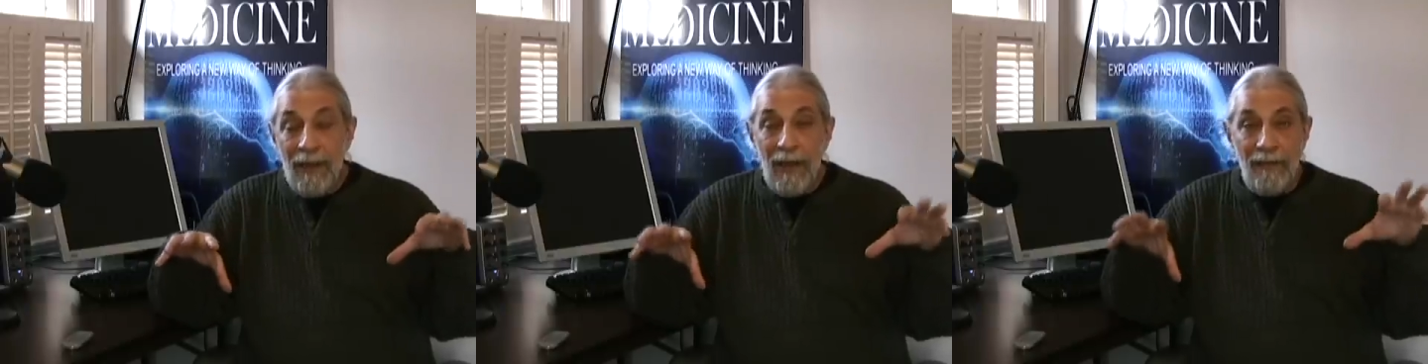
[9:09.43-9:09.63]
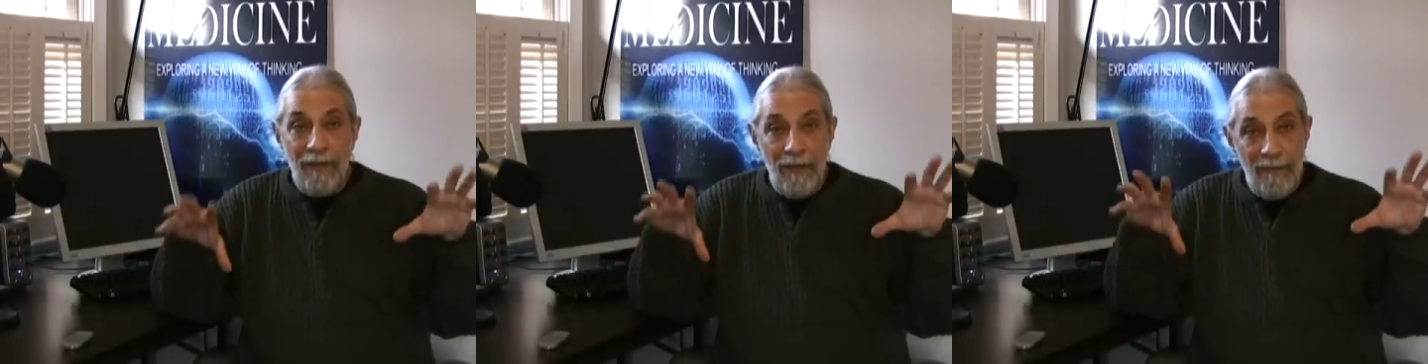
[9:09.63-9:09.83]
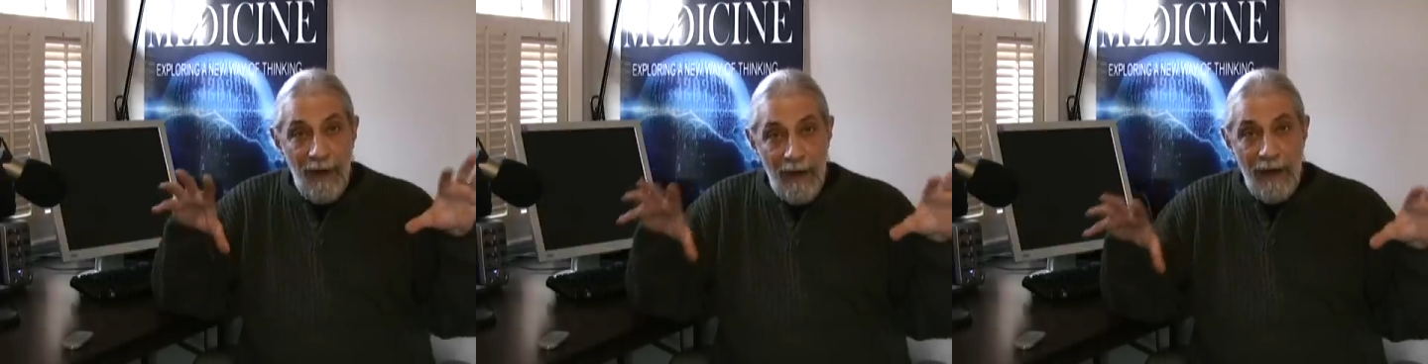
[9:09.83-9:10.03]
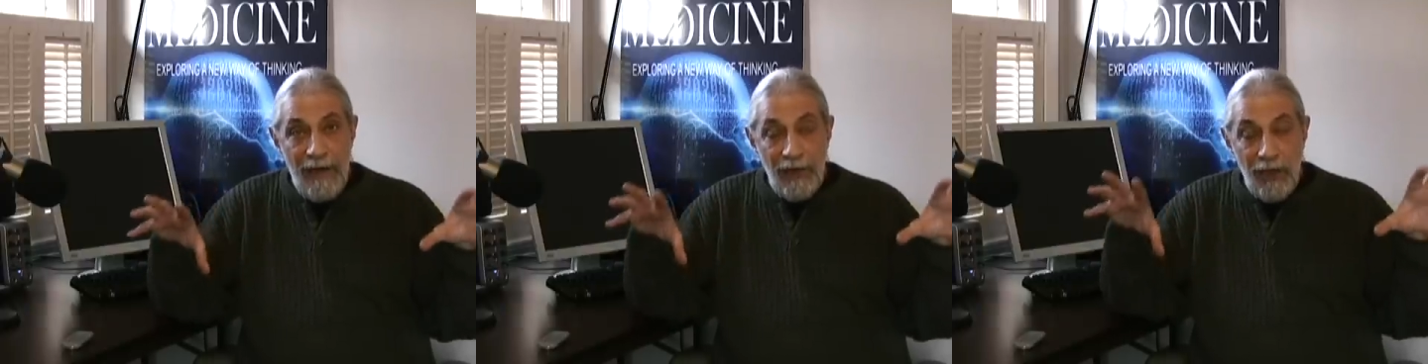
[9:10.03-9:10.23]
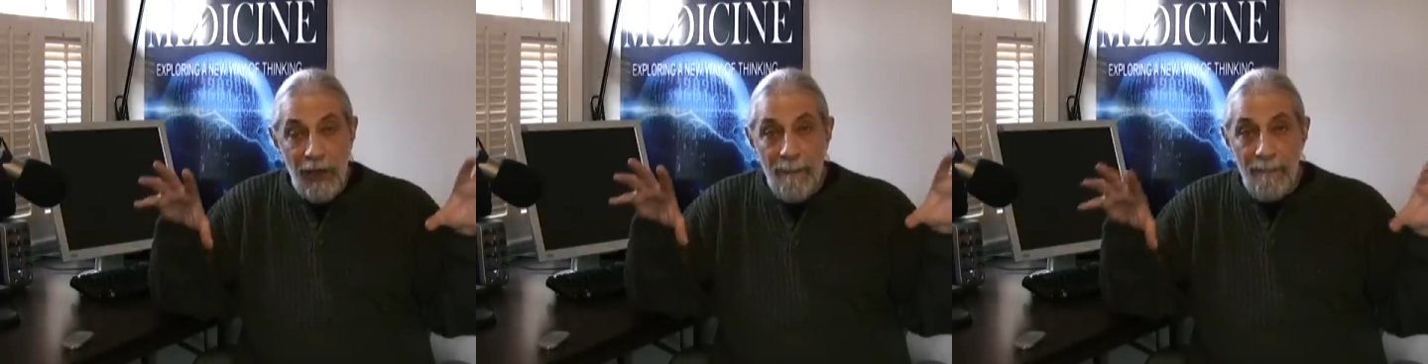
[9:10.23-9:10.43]
of the
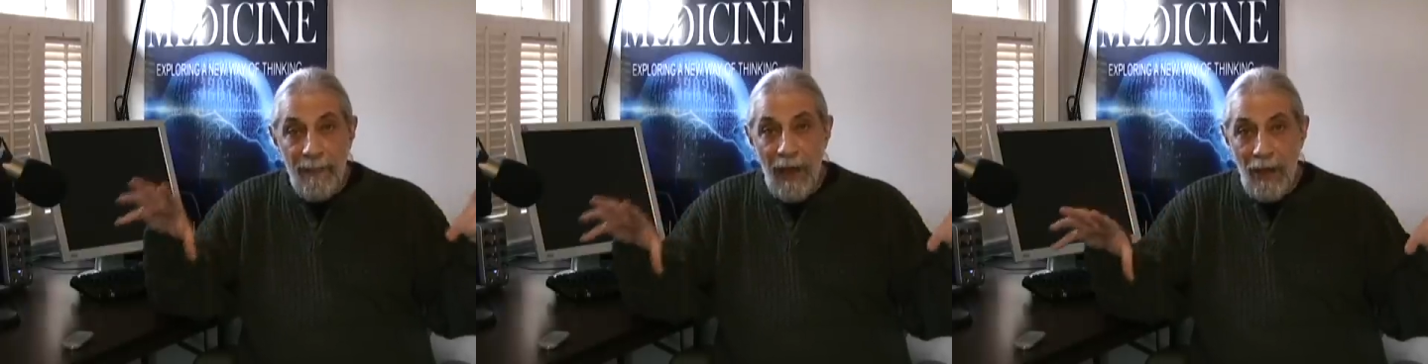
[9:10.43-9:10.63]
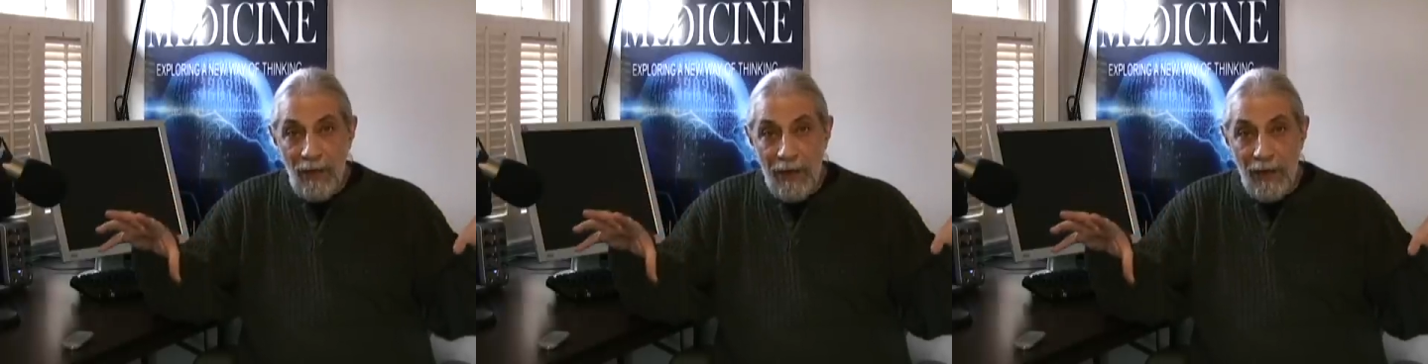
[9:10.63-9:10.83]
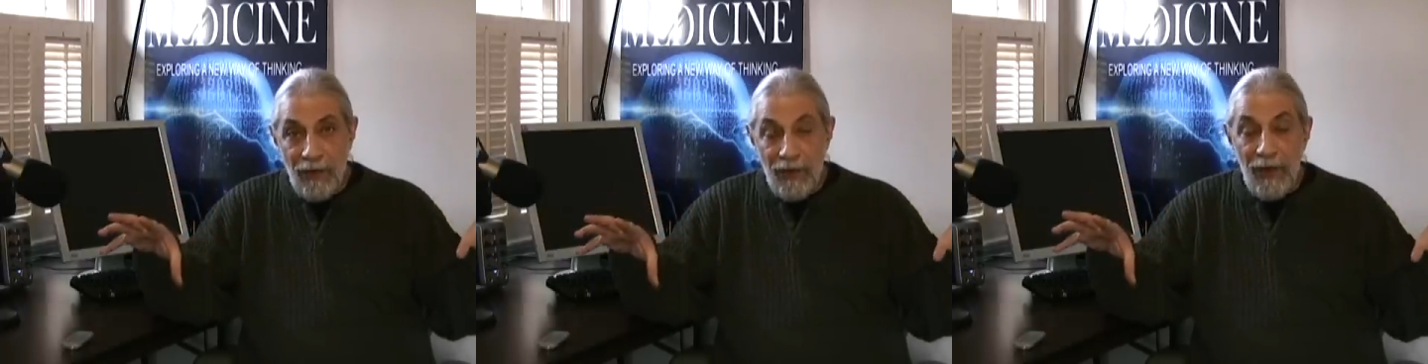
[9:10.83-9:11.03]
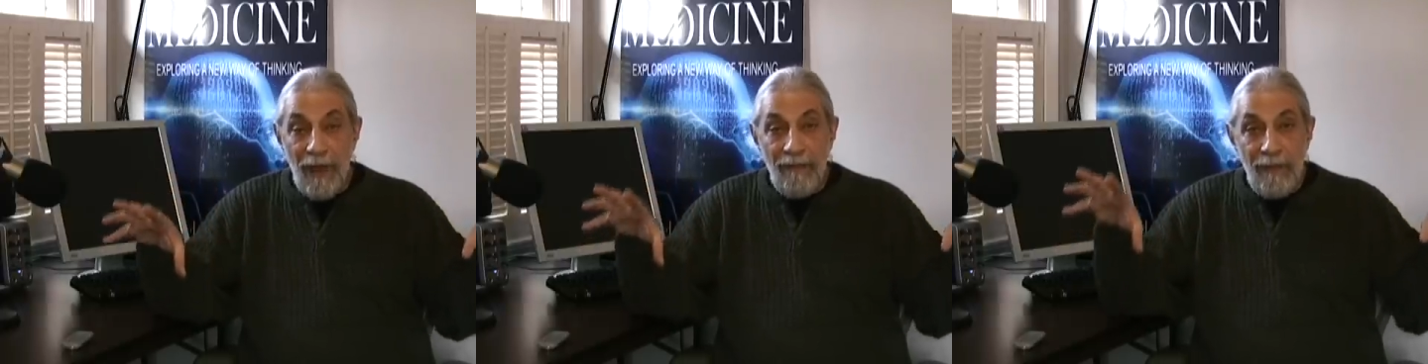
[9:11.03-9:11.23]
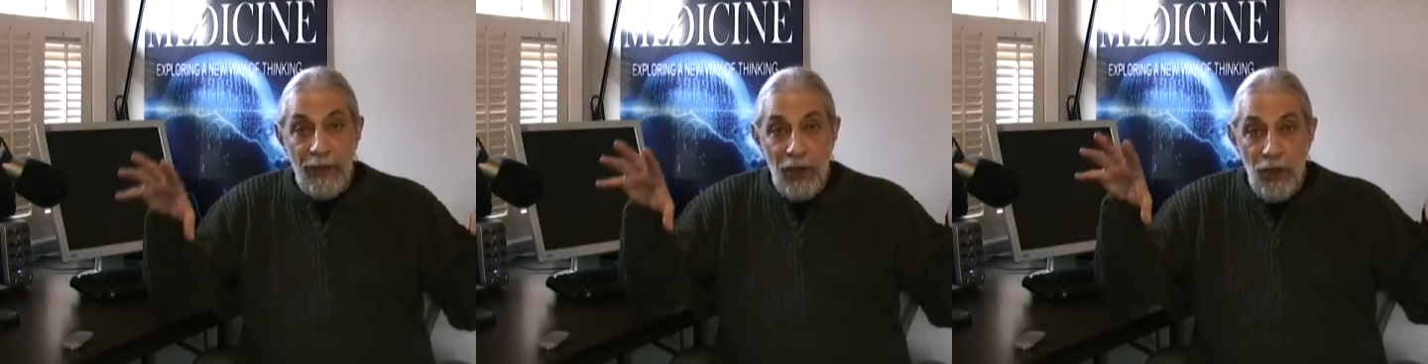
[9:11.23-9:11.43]
various components
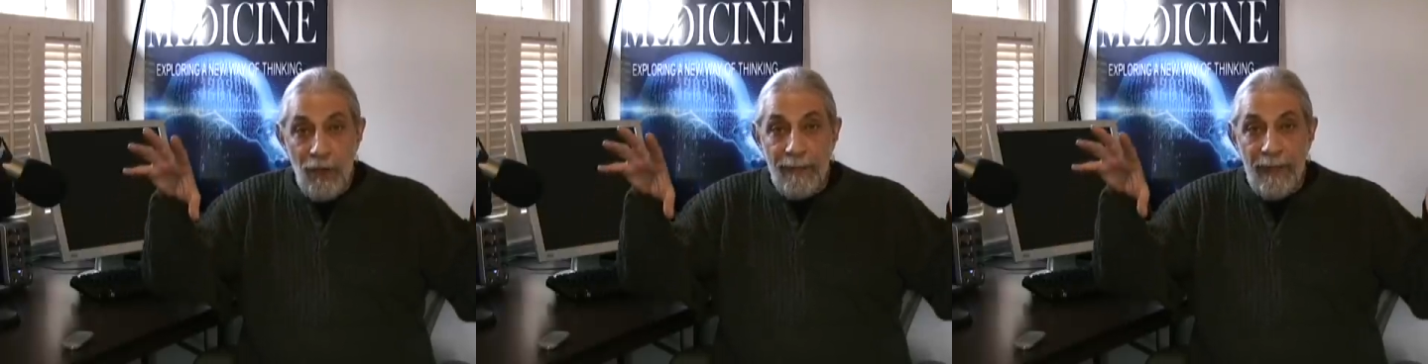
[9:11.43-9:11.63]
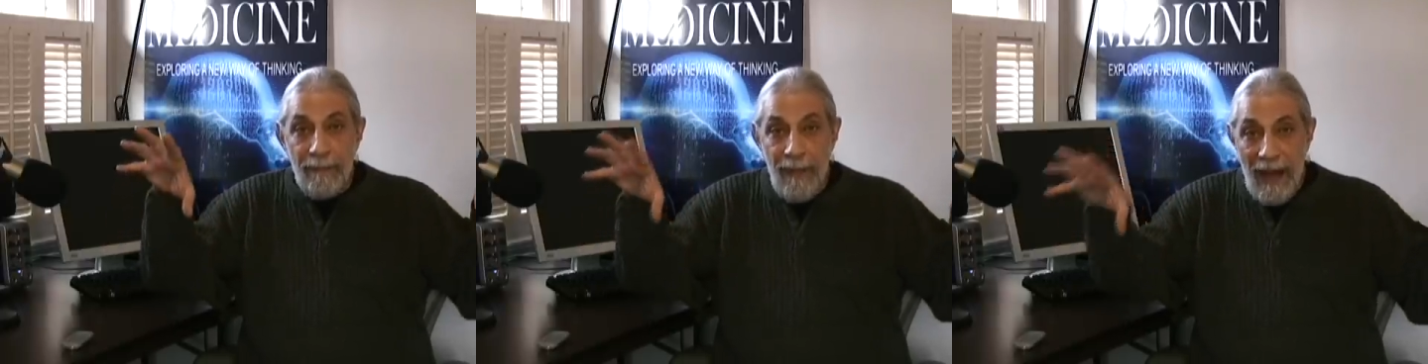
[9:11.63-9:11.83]
of the human